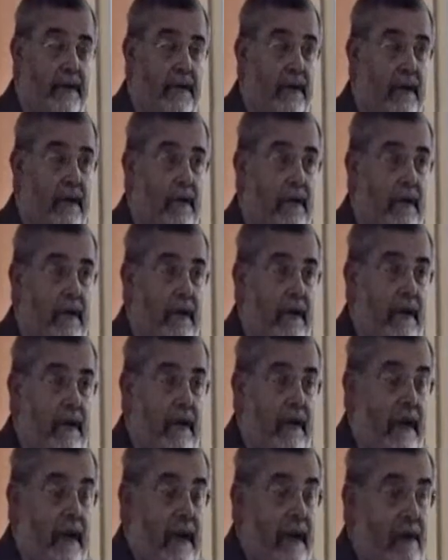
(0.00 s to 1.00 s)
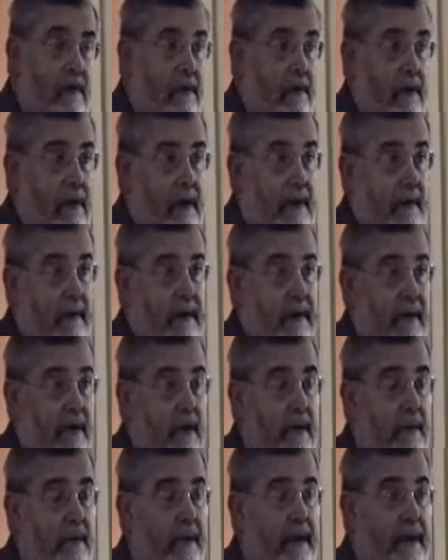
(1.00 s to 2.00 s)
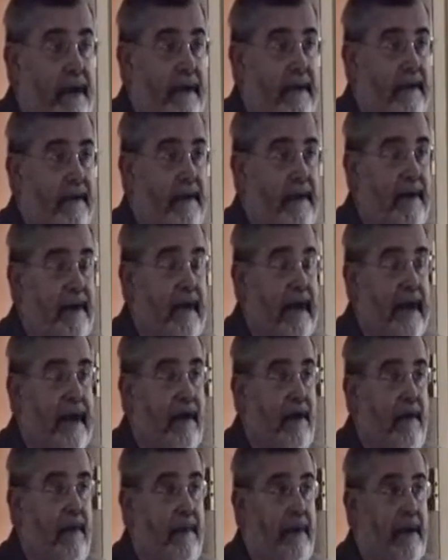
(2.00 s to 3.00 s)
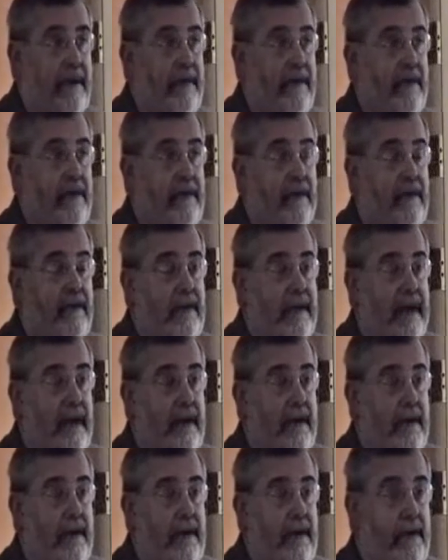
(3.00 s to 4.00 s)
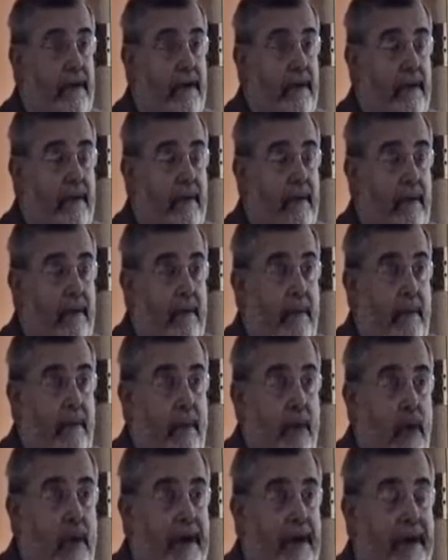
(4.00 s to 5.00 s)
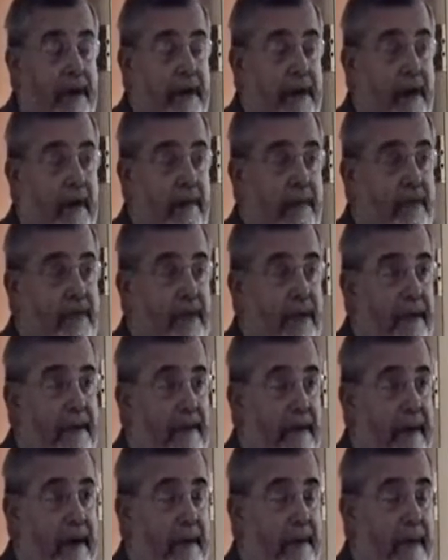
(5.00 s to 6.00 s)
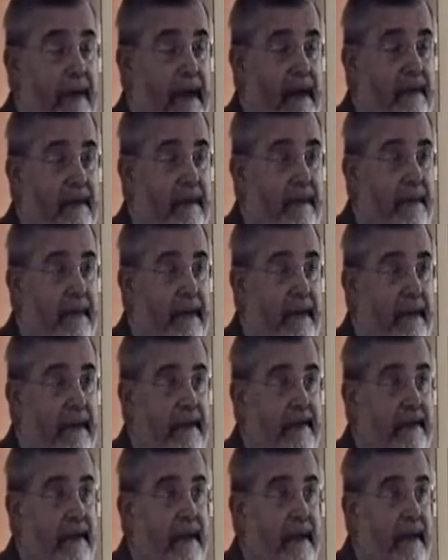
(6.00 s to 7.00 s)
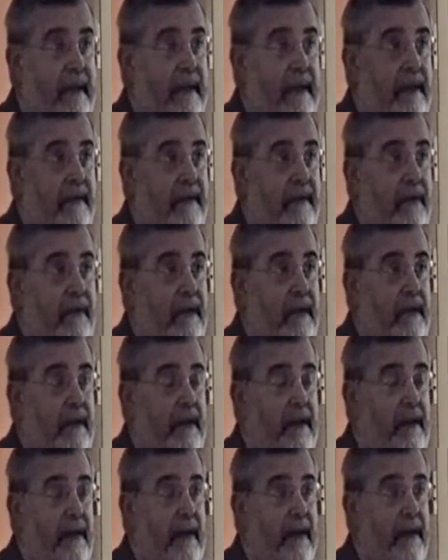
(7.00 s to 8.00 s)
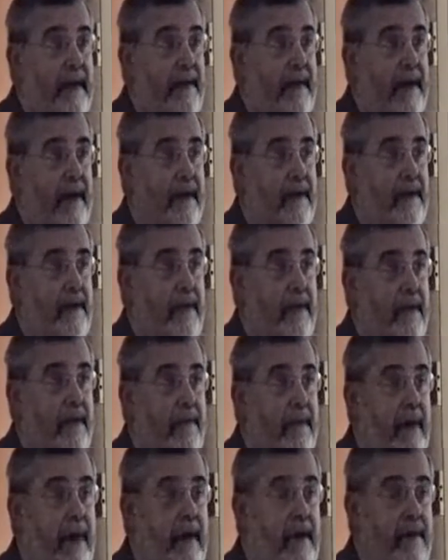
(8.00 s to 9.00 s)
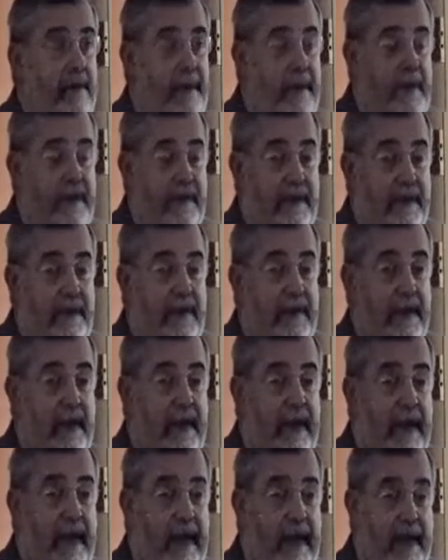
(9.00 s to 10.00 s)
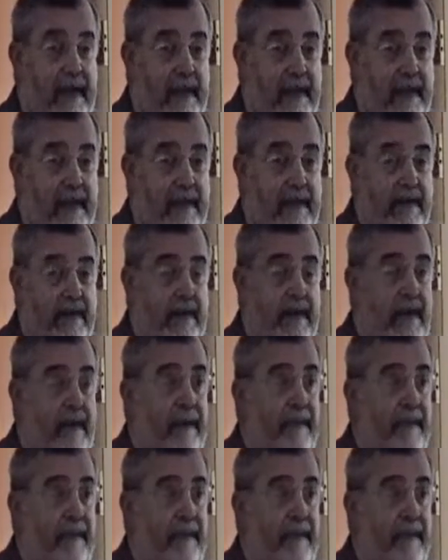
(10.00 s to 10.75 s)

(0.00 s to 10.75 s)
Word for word: So what I'm hoping is the take-home message is you got more income generating possibilities if you could think about doing mouthpieces on athletes